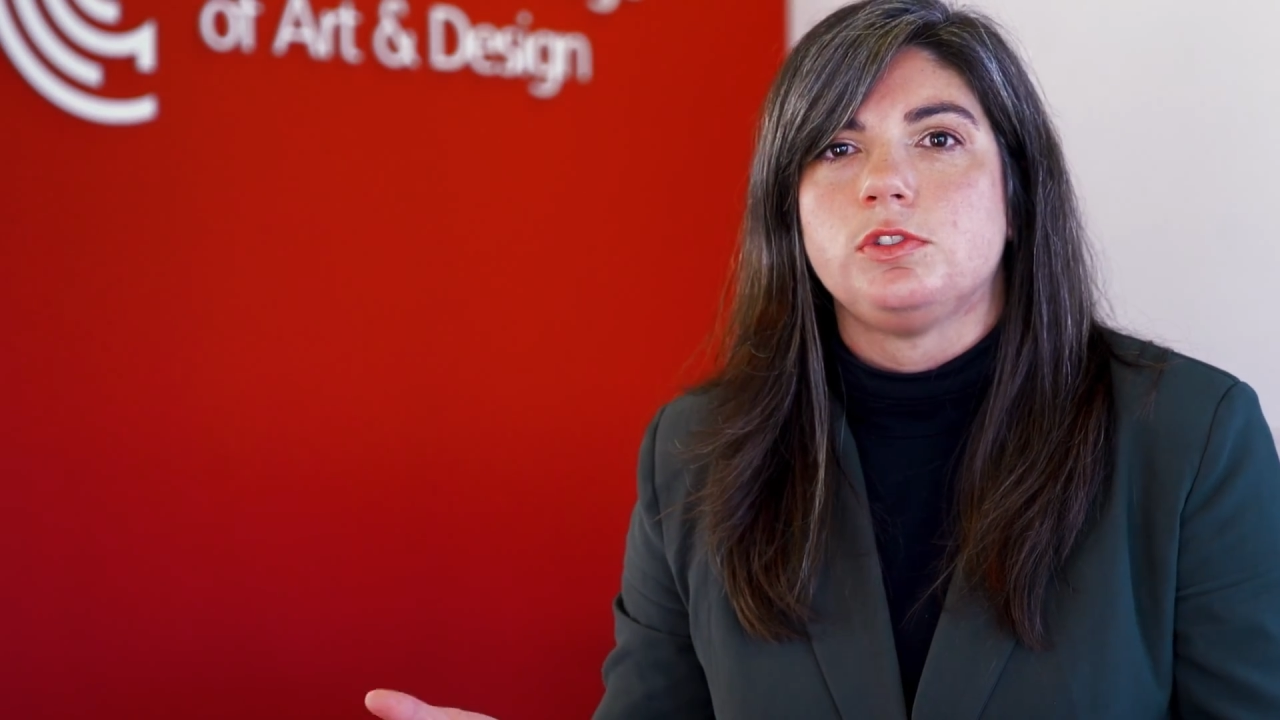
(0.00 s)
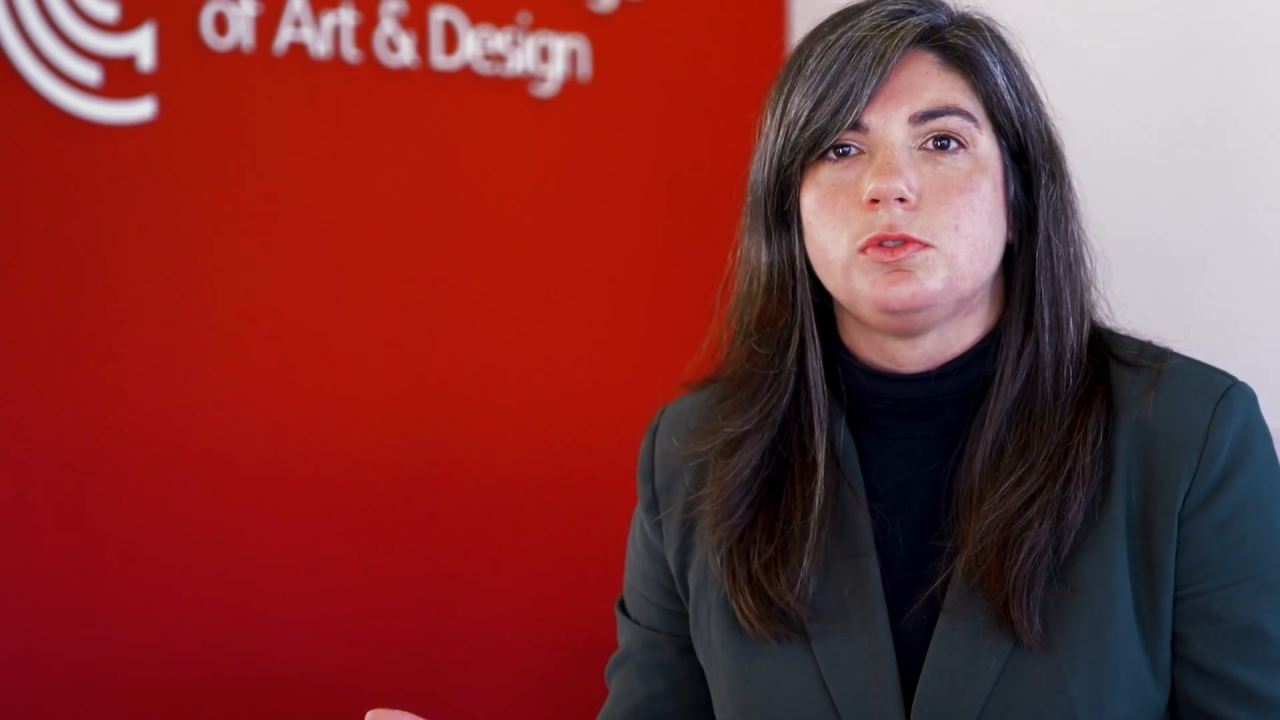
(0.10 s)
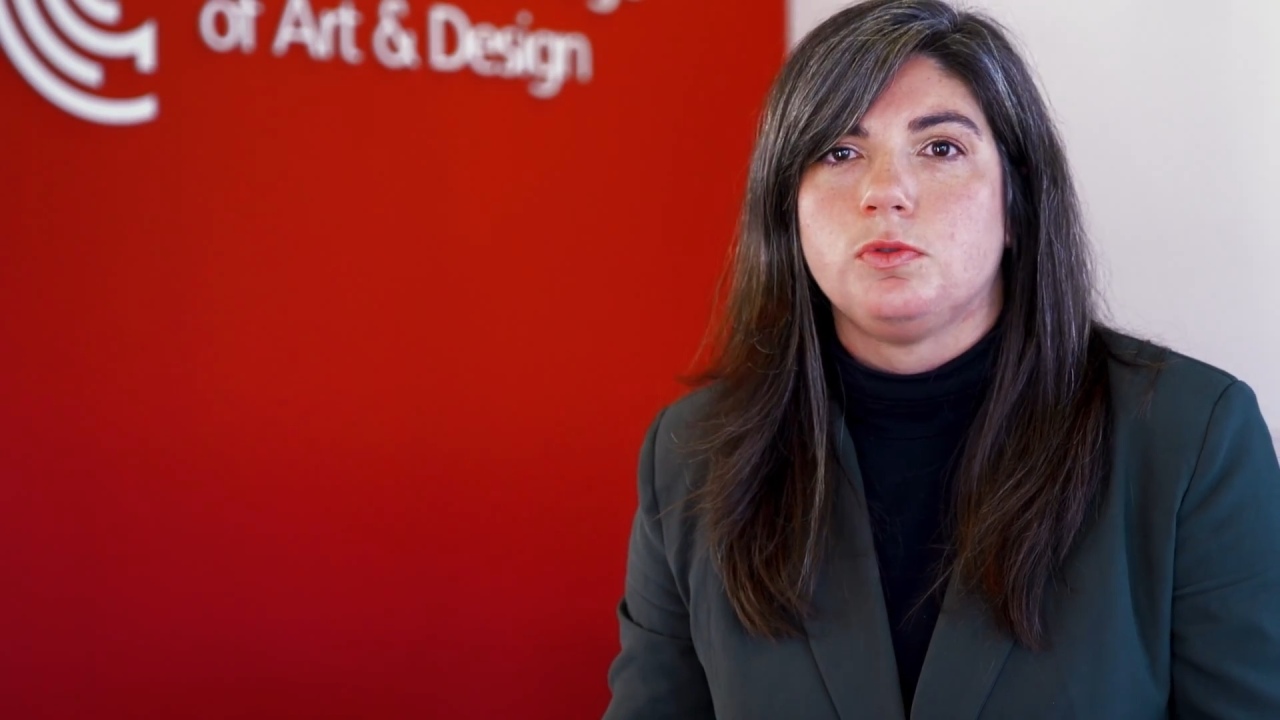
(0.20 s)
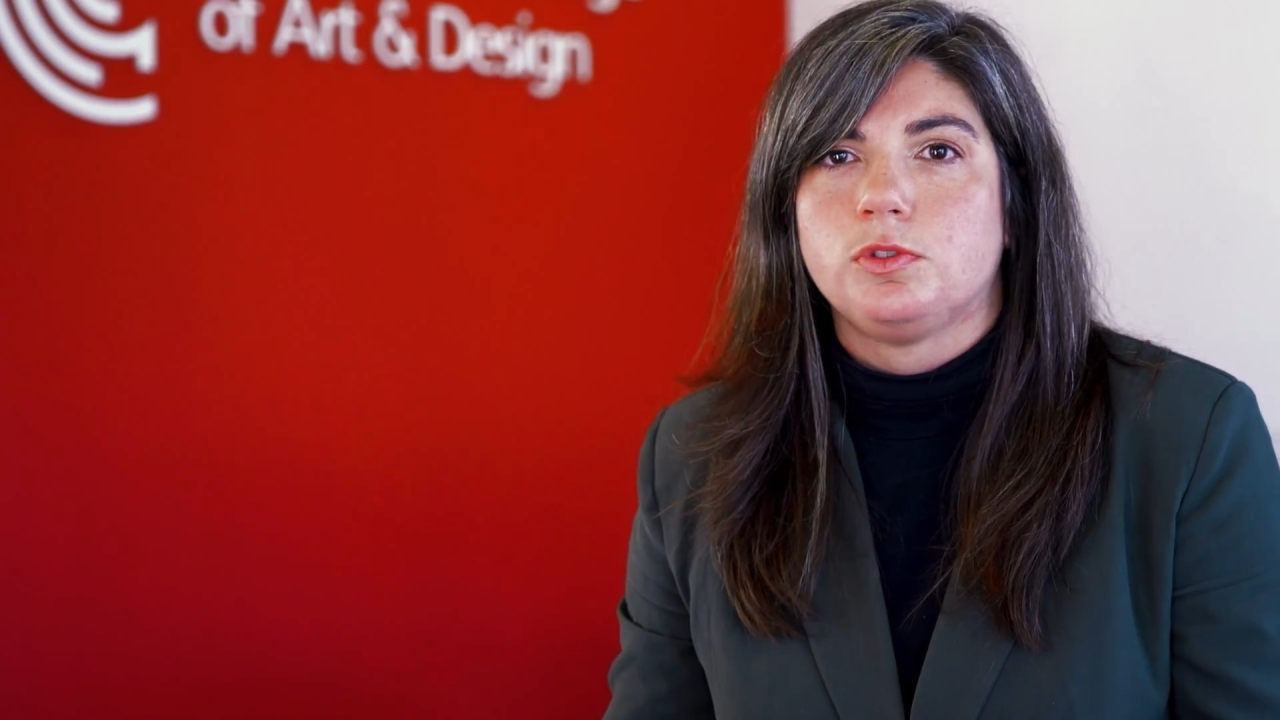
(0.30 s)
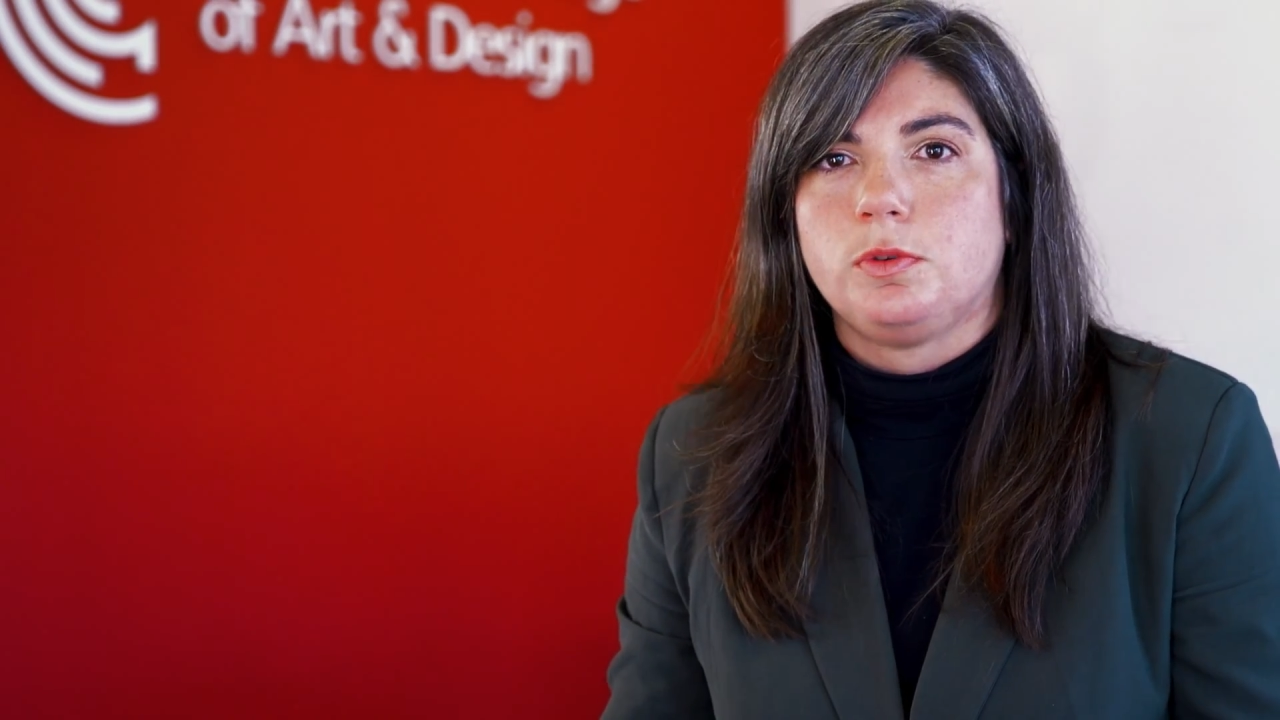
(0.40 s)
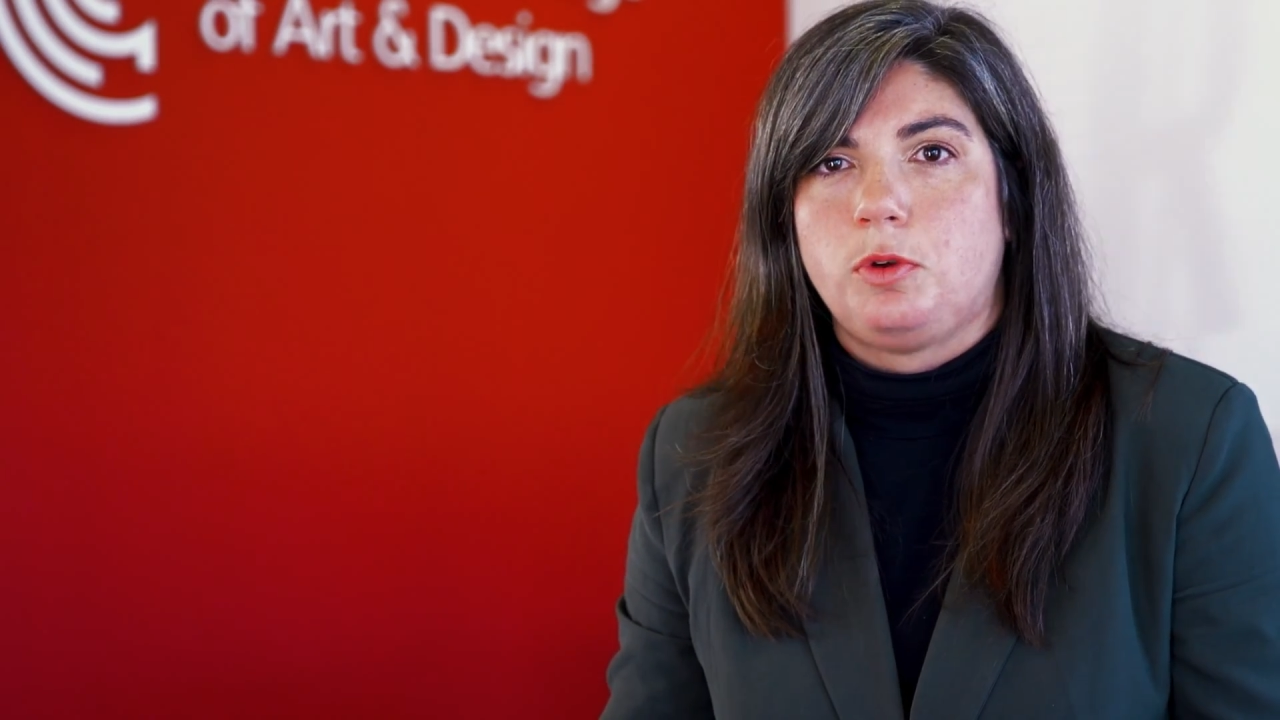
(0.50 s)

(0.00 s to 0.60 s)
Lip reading: schools, or